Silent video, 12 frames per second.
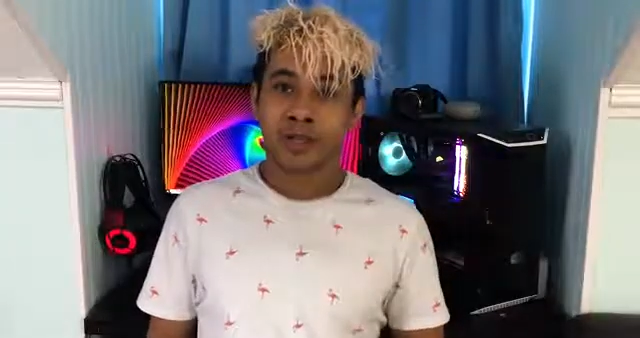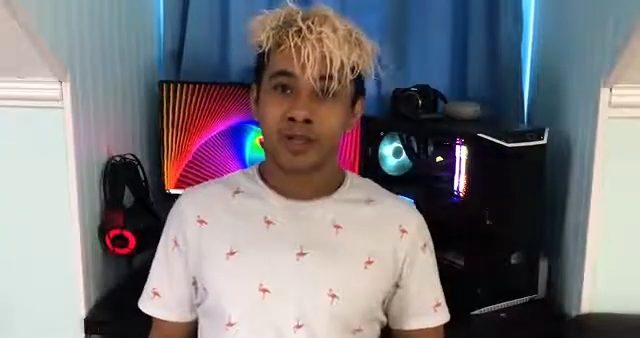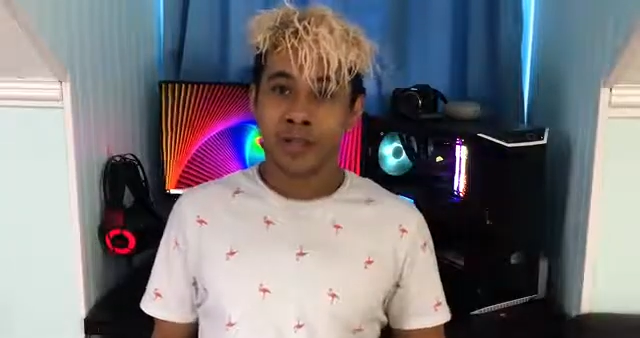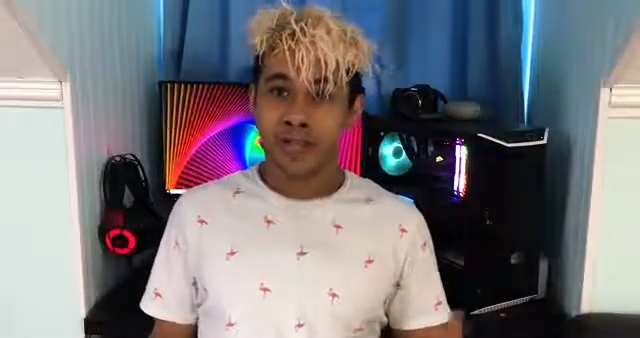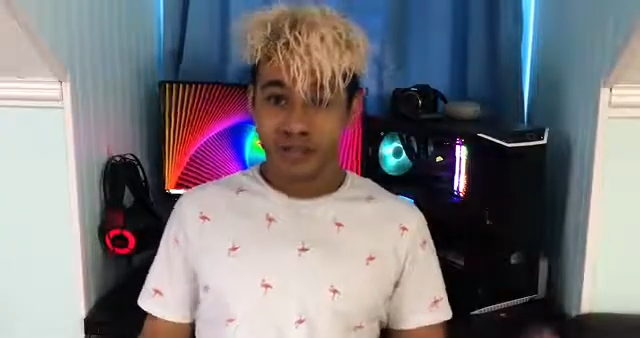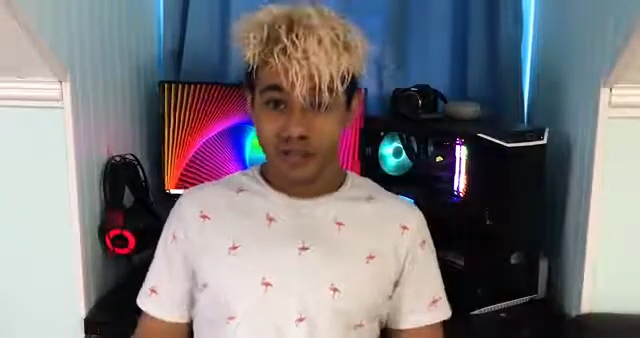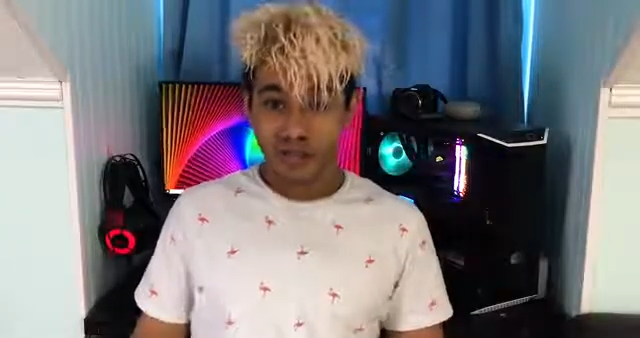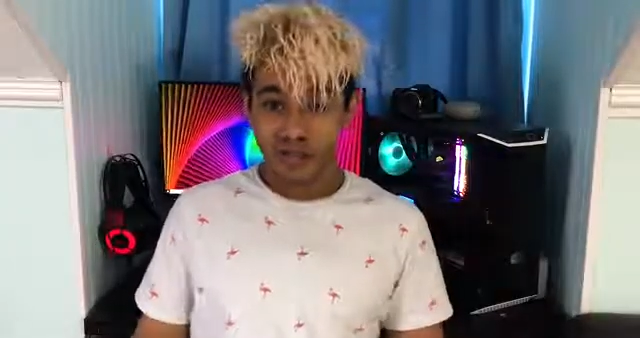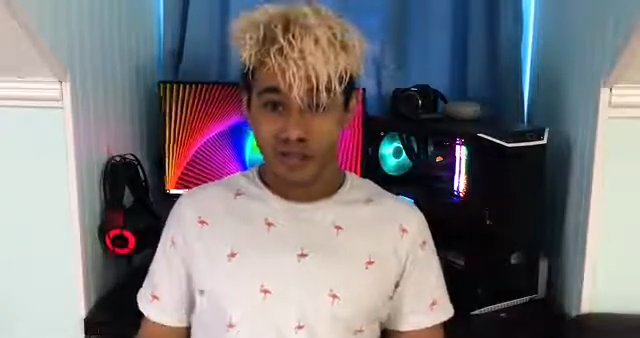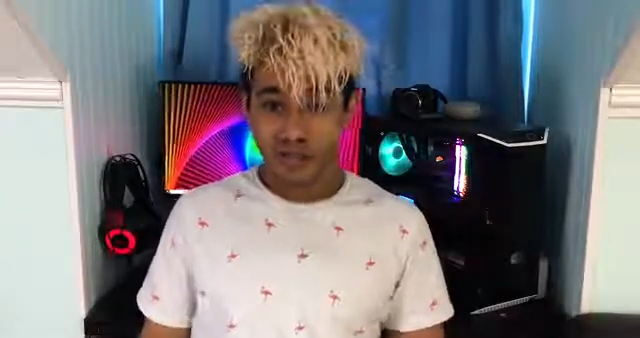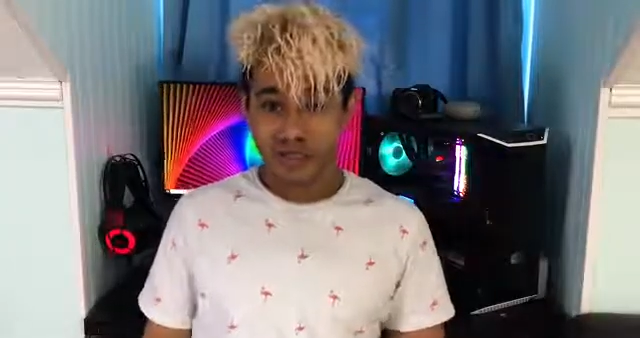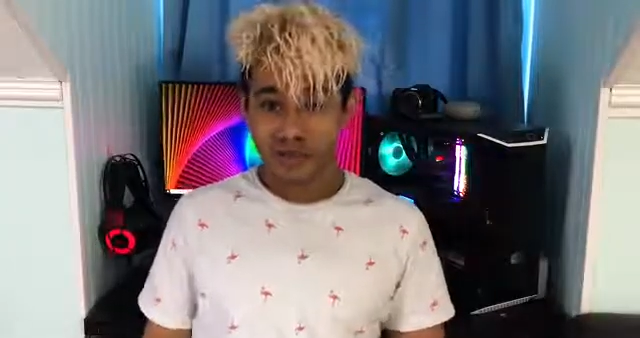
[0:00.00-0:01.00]
So here's the
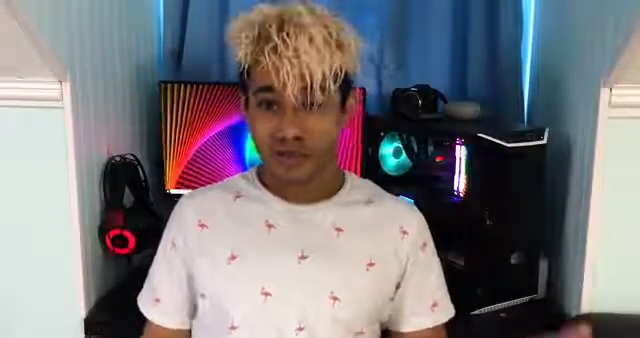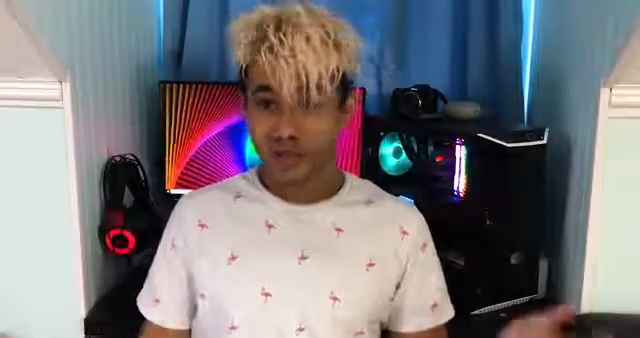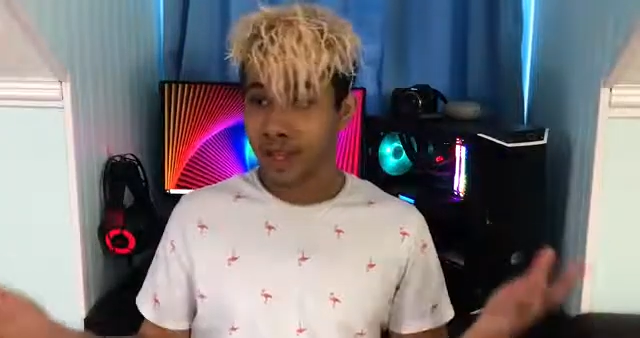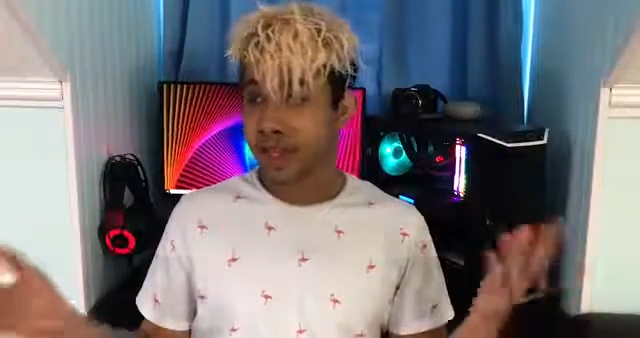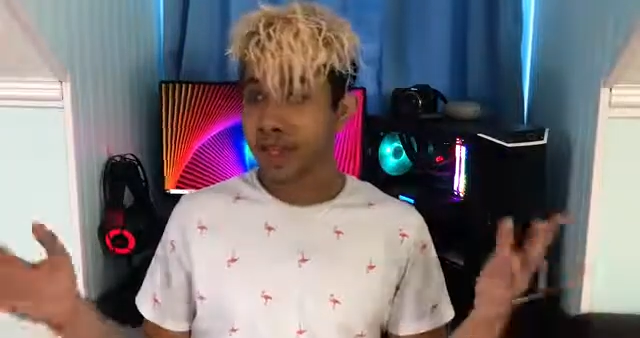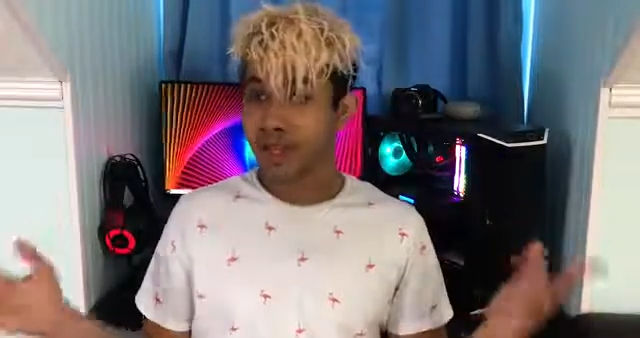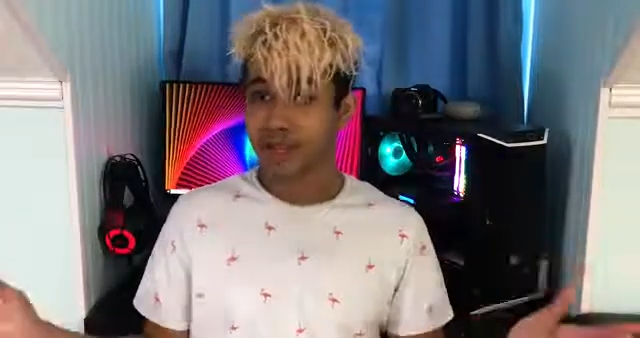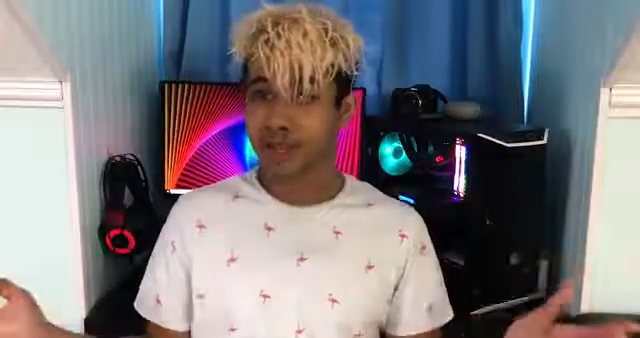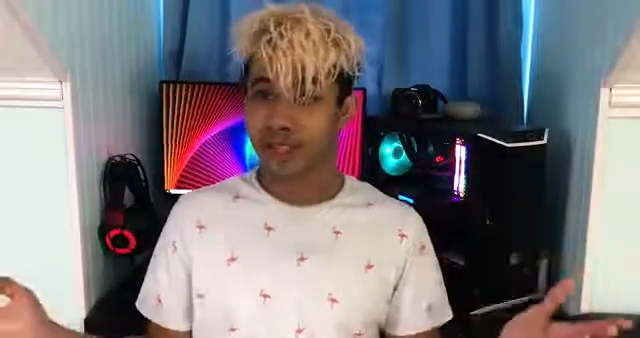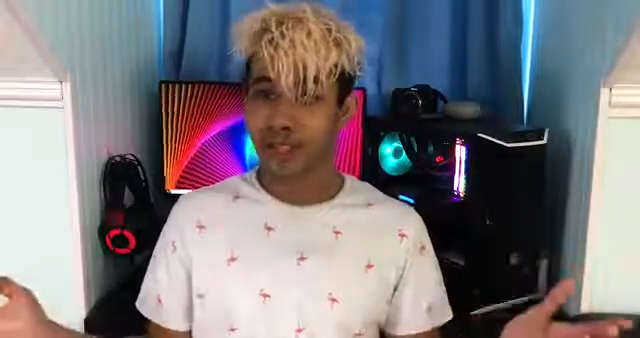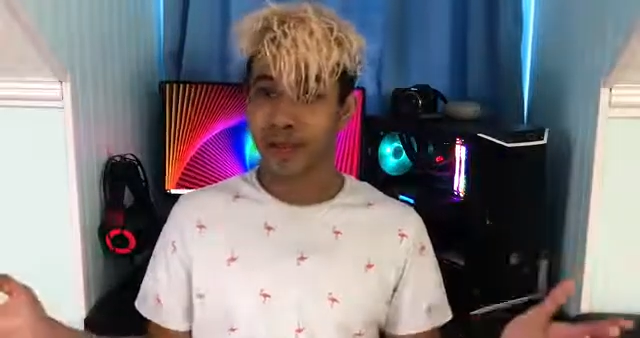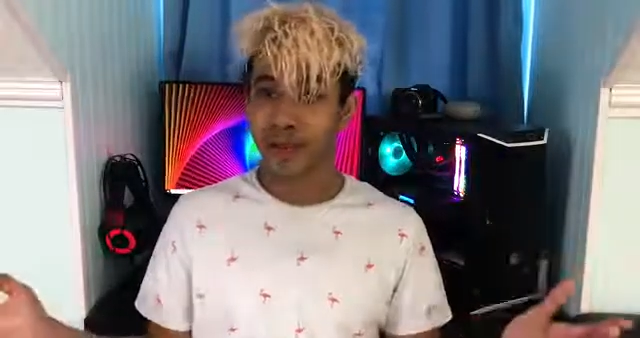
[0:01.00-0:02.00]
video,
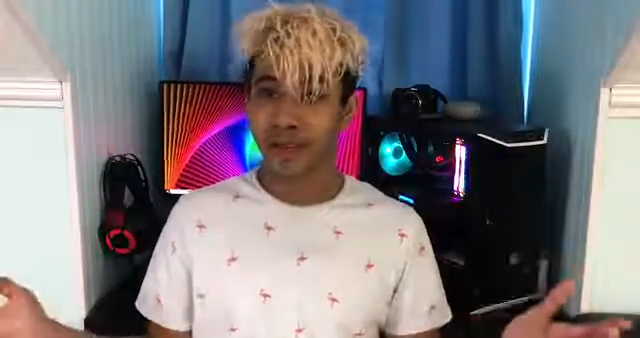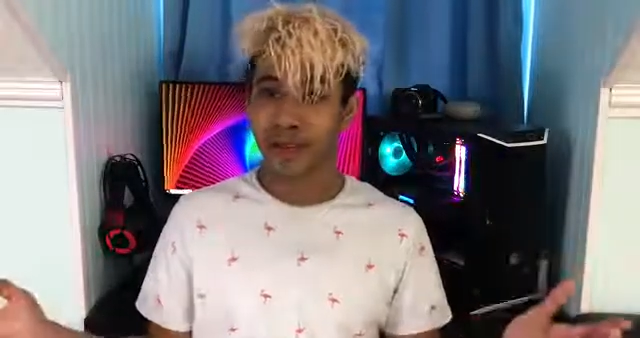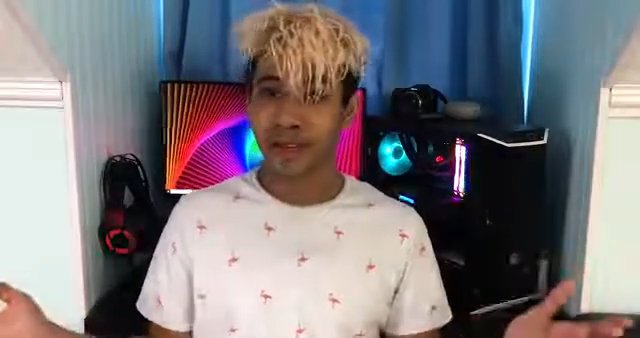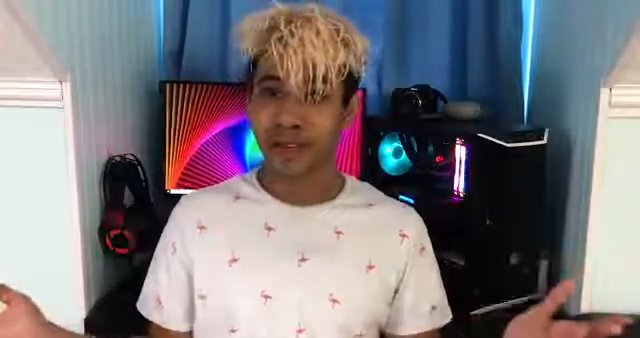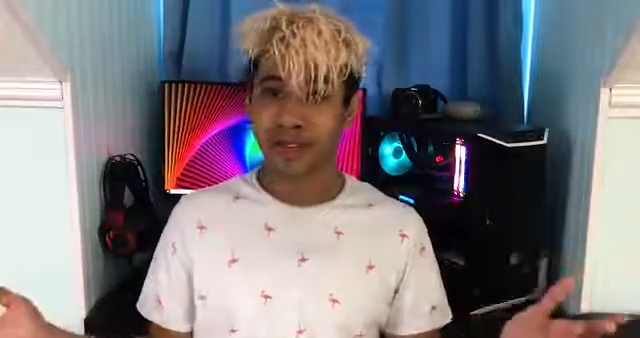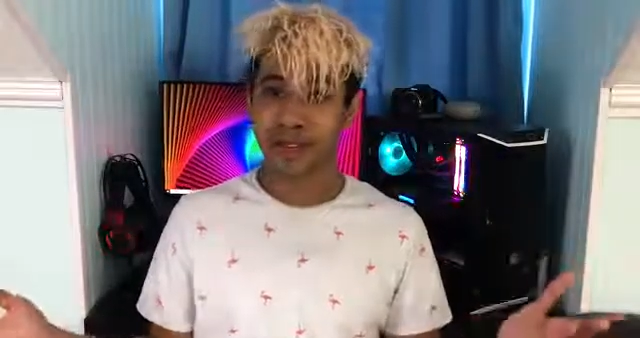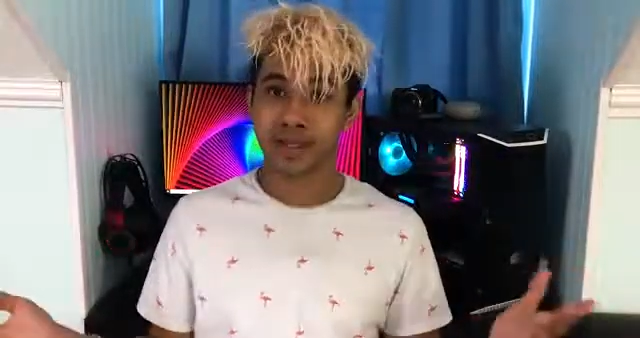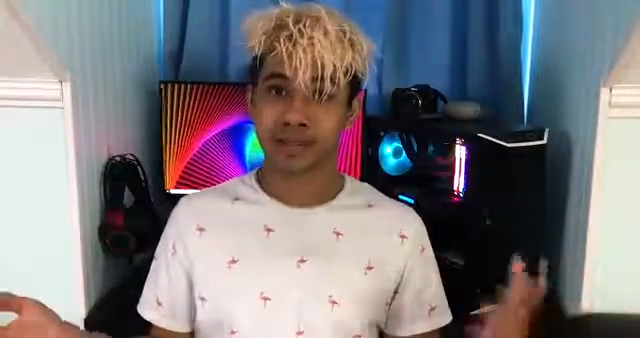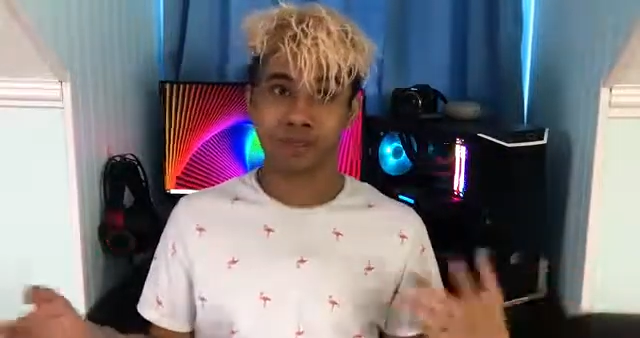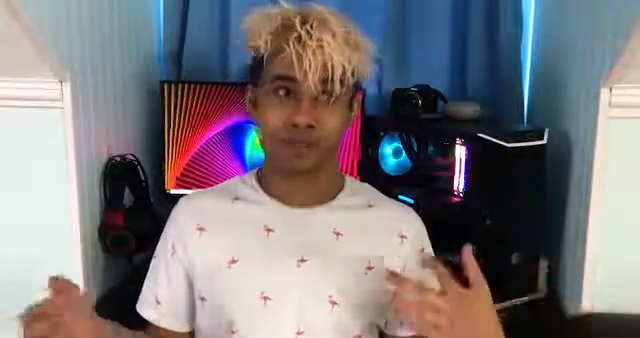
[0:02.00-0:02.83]
here's Gaming on Linux